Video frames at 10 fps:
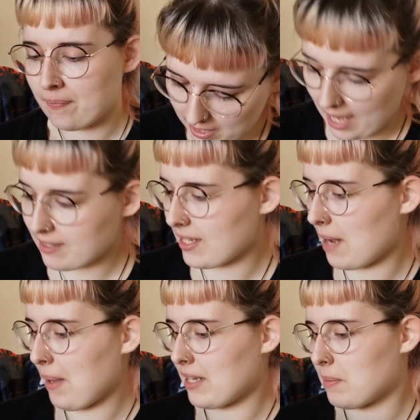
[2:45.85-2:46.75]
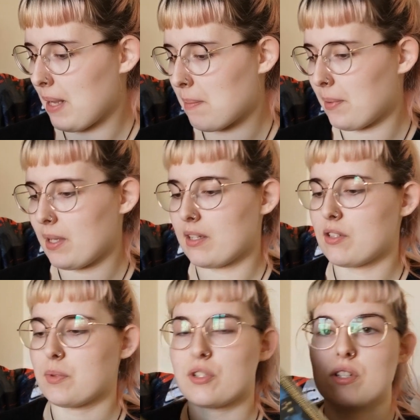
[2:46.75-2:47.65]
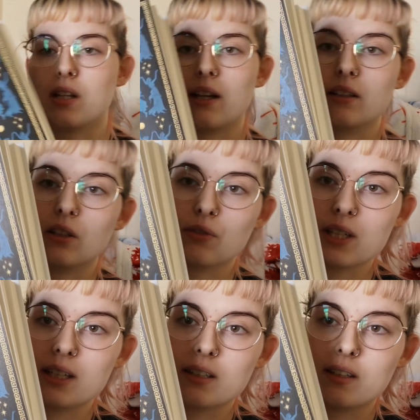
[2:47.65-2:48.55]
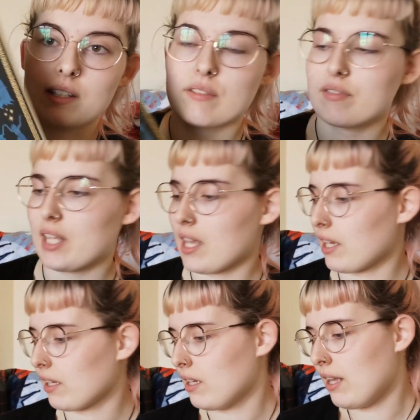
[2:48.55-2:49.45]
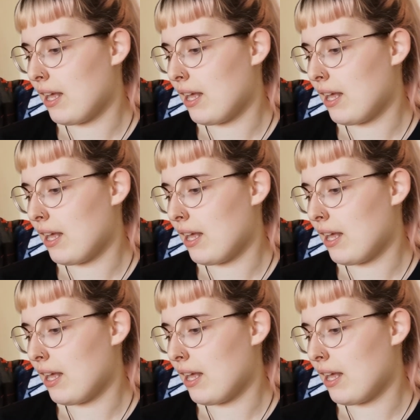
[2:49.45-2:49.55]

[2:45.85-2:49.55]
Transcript: Yeah, same end papers, which is like the Greek kind of thing.